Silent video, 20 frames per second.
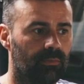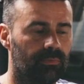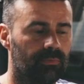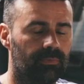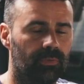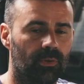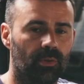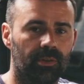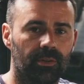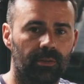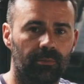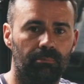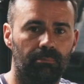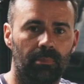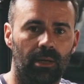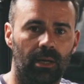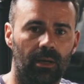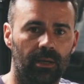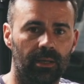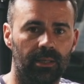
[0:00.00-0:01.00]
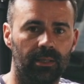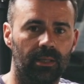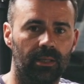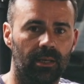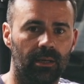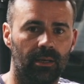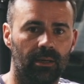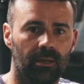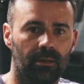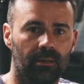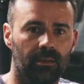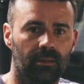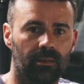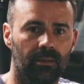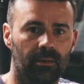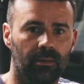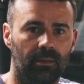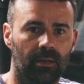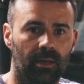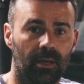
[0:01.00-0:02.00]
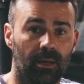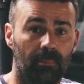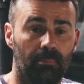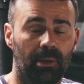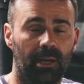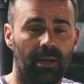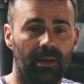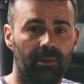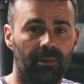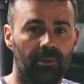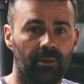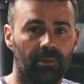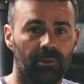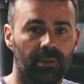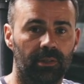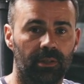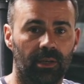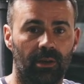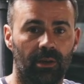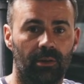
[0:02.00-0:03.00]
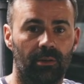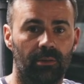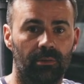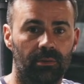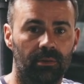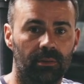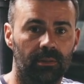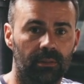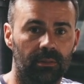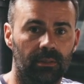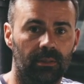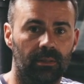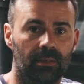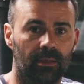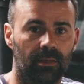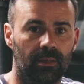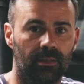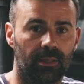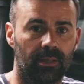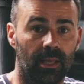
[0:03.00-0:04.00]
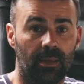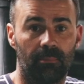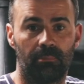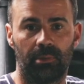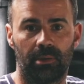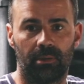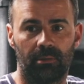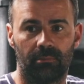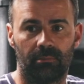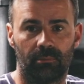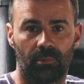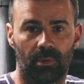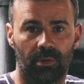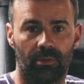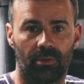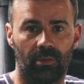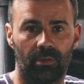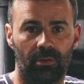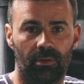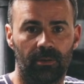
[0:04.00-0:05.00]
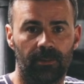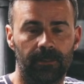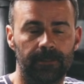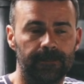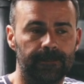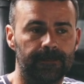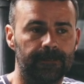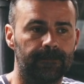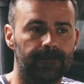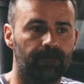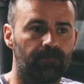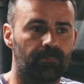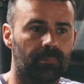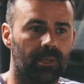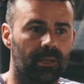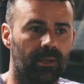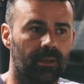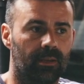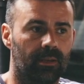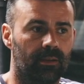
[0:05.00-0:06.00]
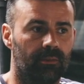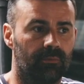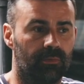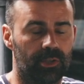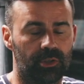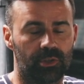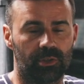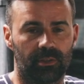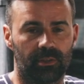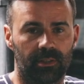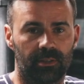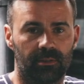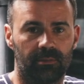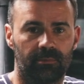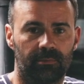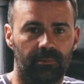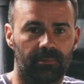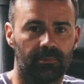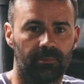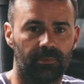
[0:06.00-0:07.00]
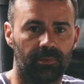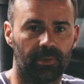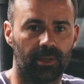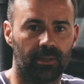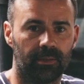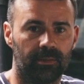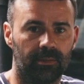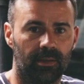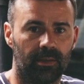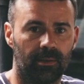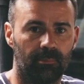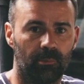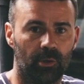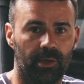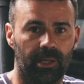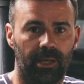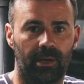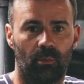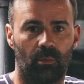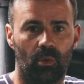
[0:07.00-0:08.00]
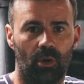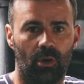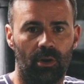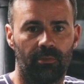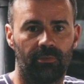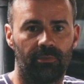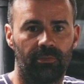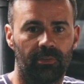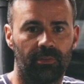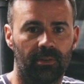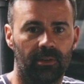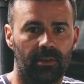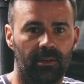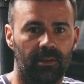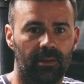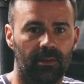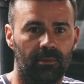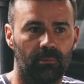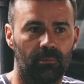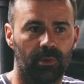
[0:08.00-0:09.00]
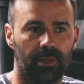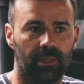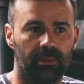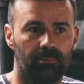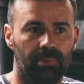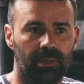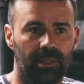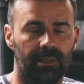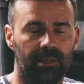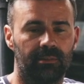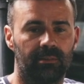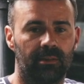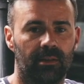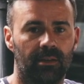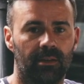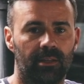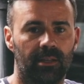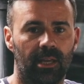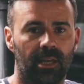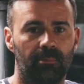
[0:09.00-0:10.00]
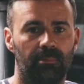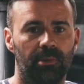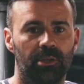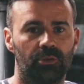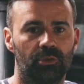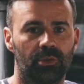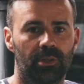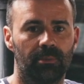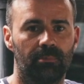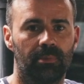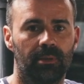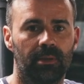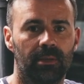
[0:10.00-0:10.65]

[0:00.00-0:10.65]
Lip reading: find a partner and go camping with her, and eventually found my now wife, and we planned a camping trip.